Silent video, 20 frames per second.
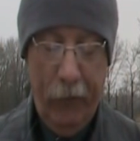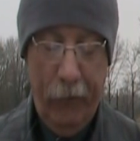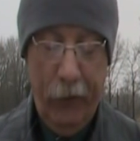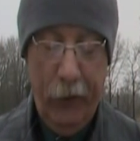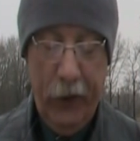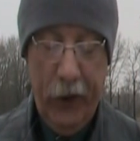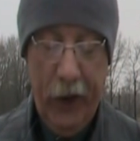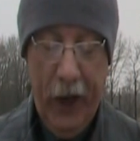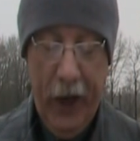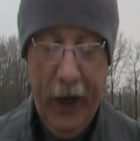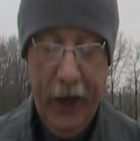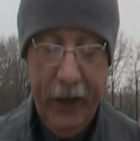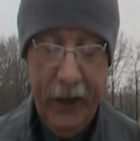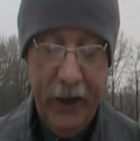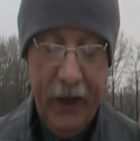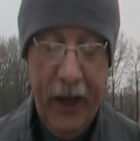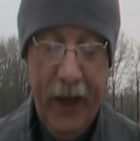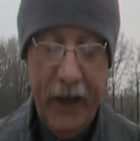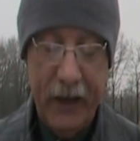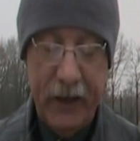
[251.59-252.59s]
foot in height
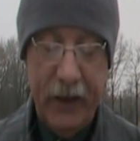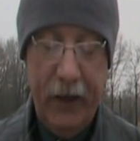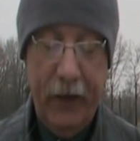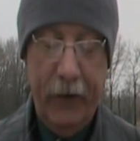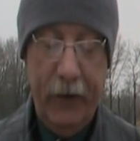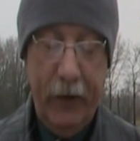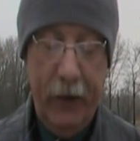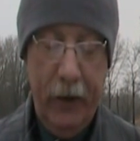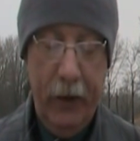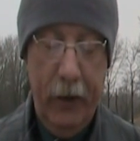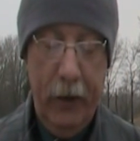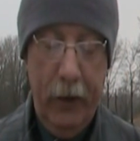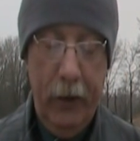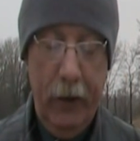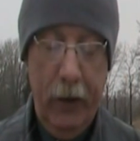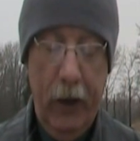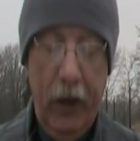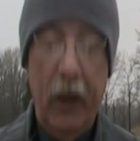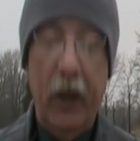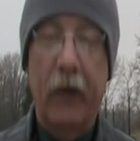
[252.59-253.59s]
and has
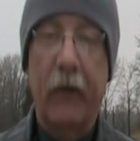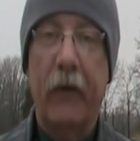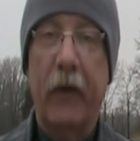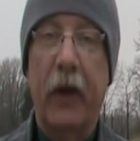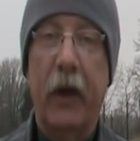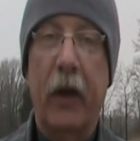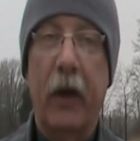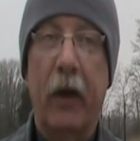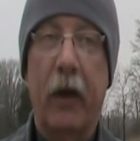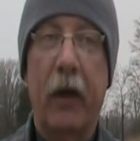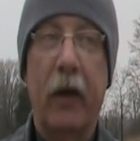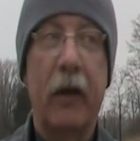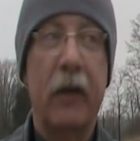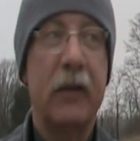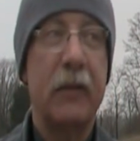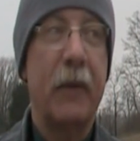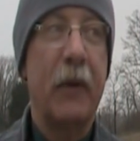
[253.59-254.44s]
it's